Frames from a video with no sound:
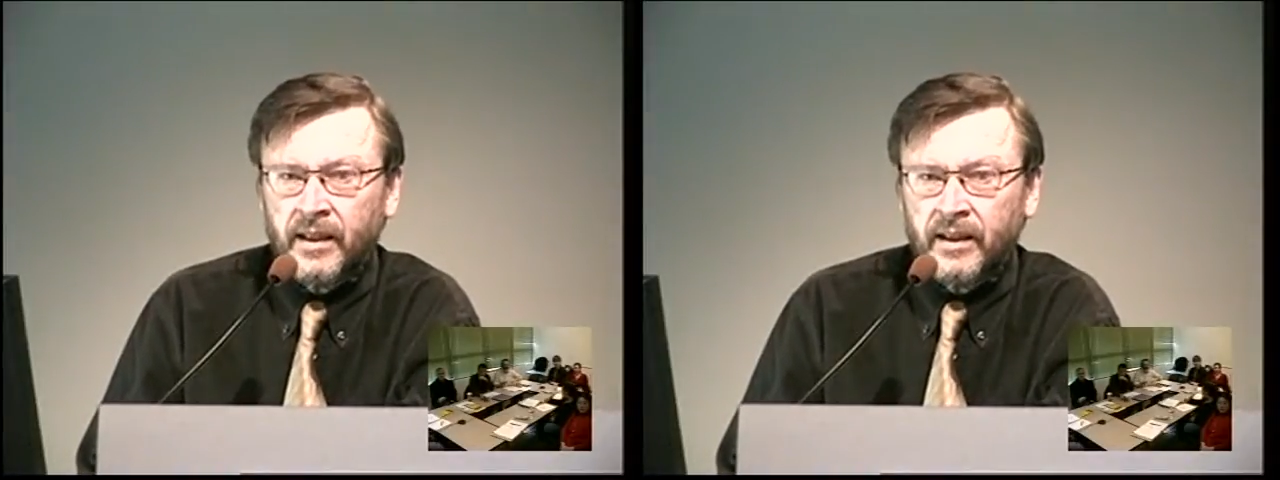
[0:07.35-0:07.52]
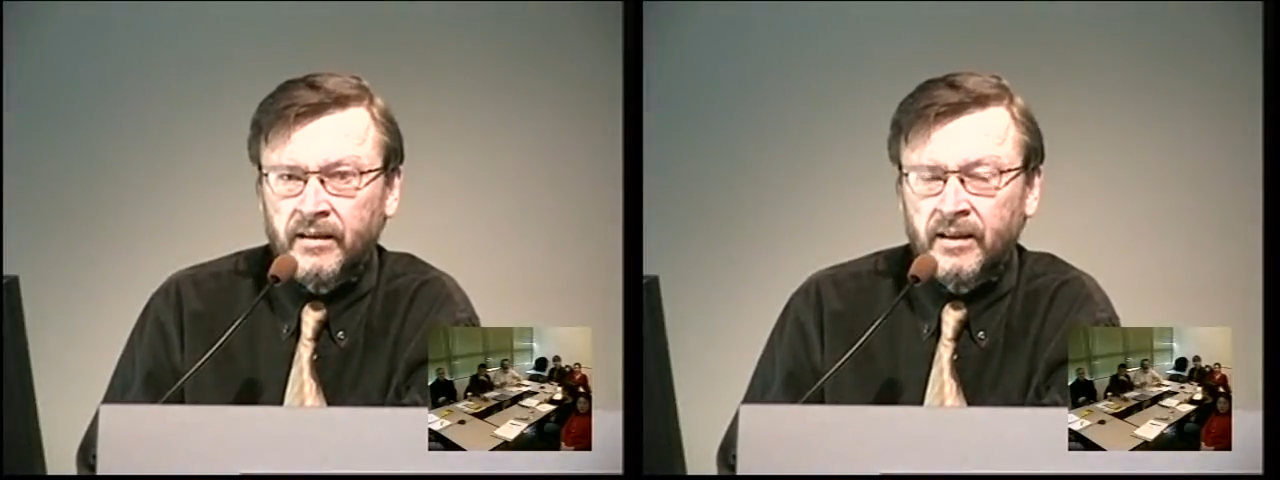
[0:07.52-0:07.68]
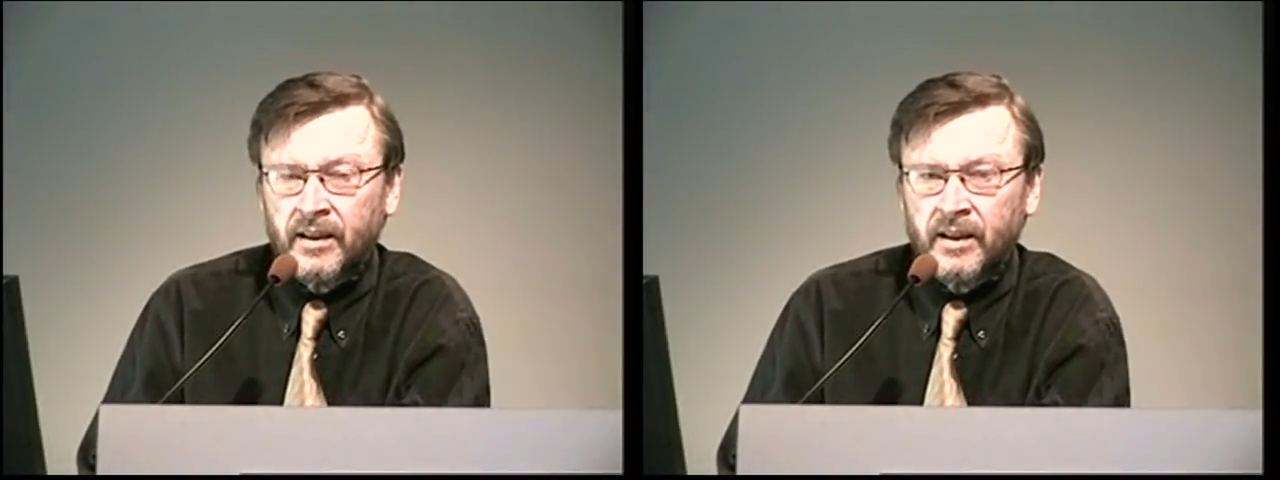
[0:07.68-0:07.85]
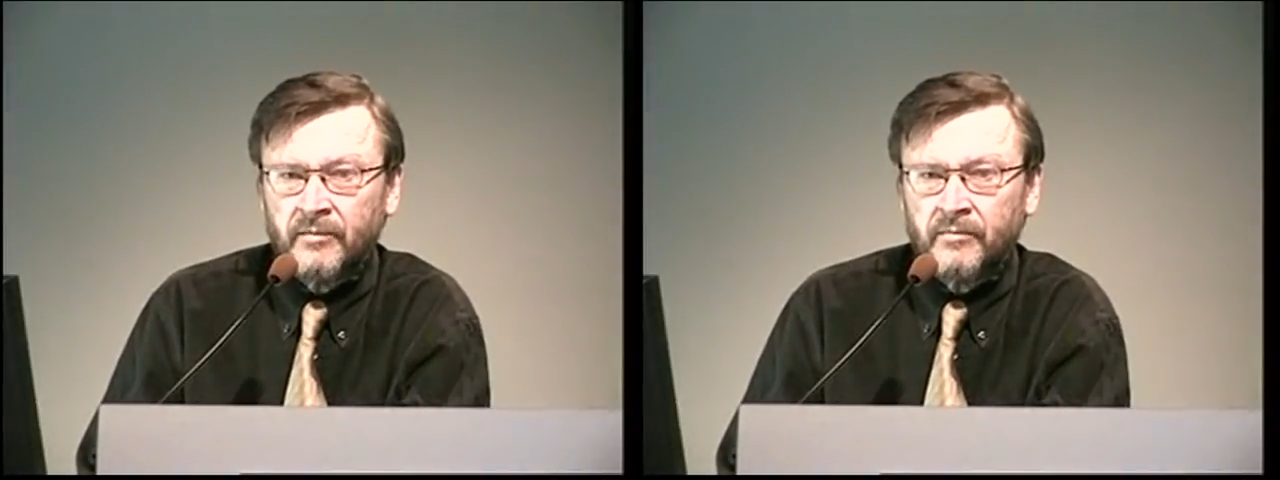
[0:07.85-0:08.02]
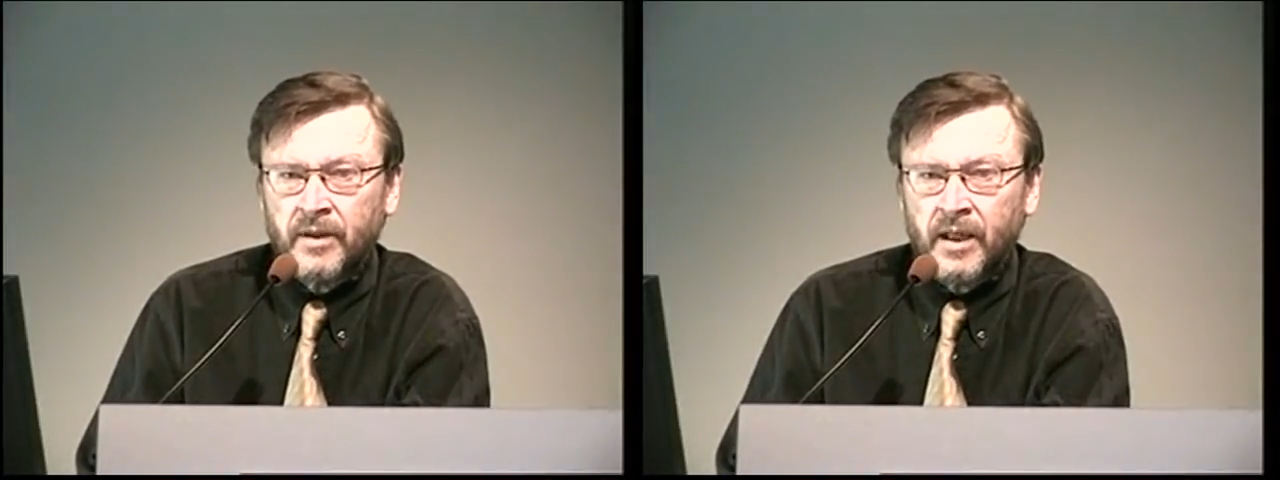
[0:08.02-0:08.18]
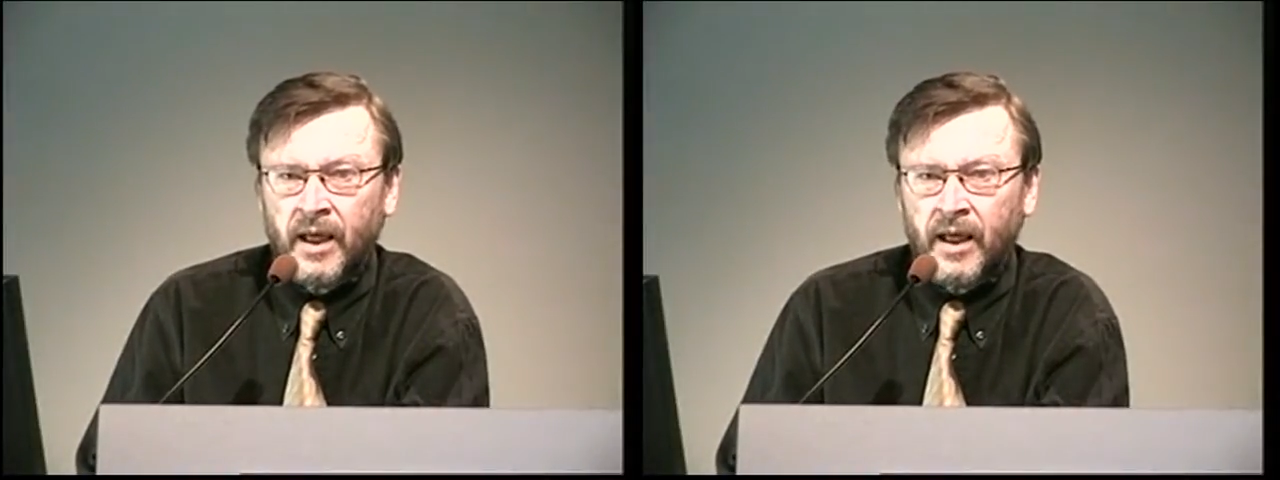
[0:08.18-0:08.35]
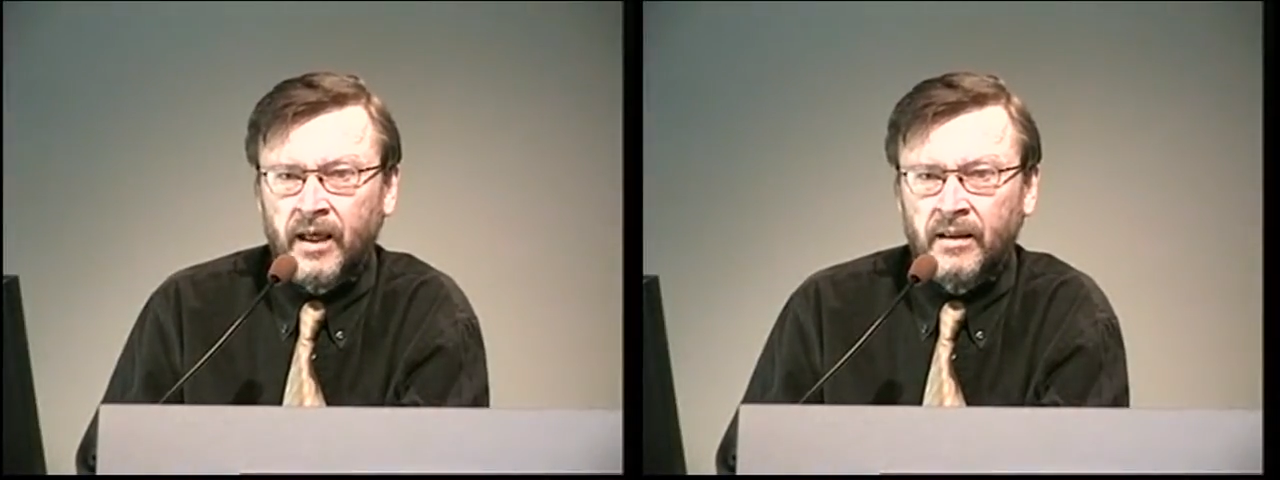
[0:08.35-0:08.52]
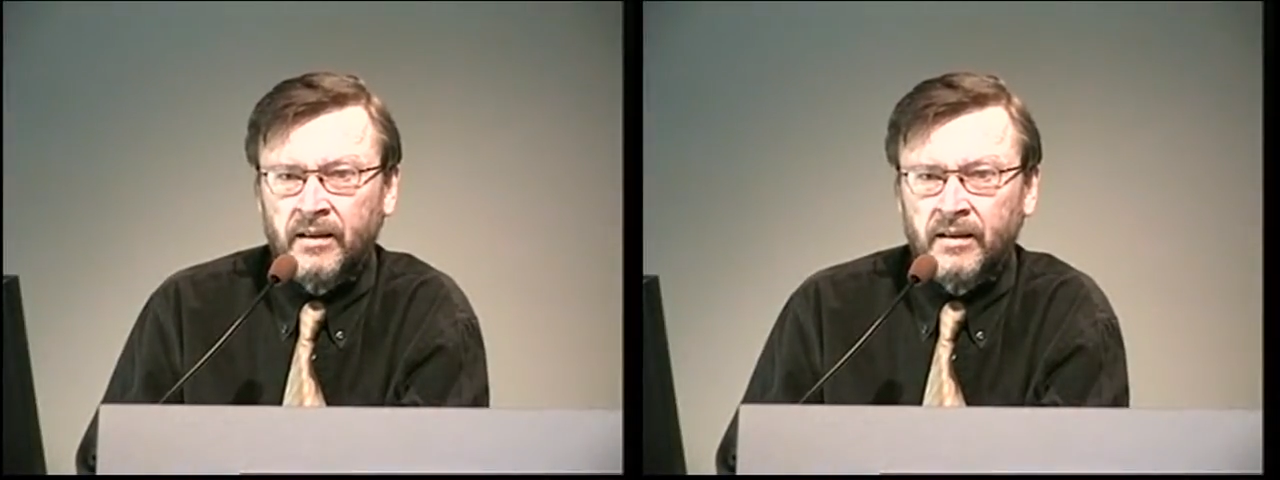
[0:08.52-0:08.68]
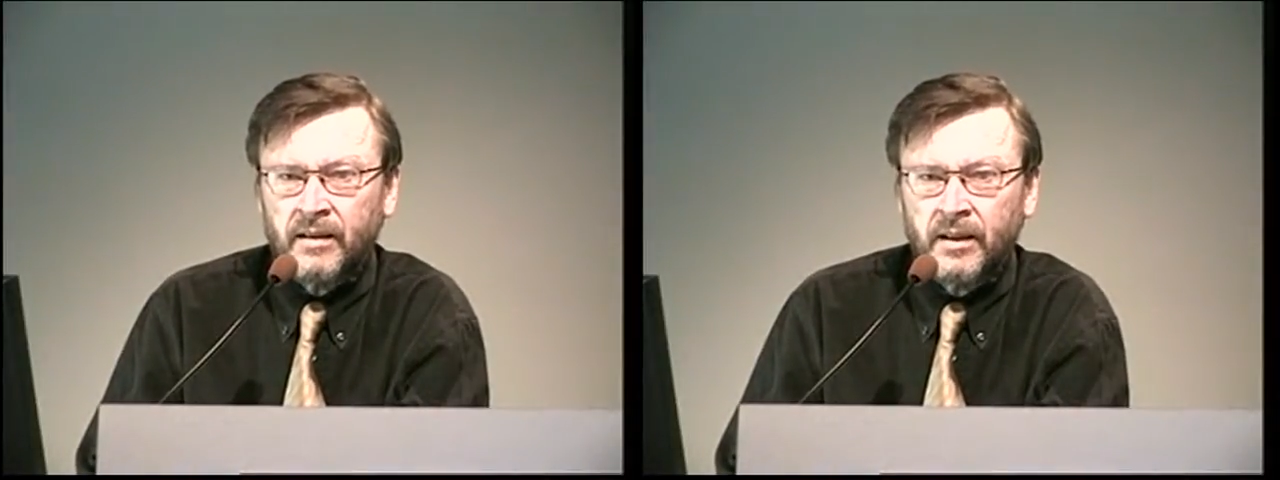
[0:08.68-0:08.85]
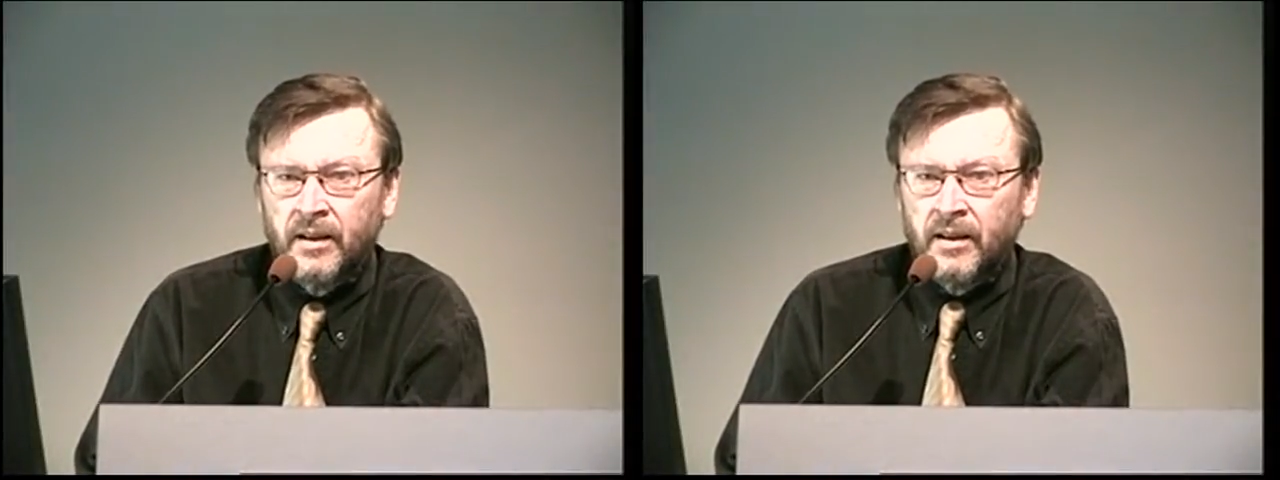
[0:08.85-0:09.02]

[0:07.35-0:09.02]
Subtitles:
any time, and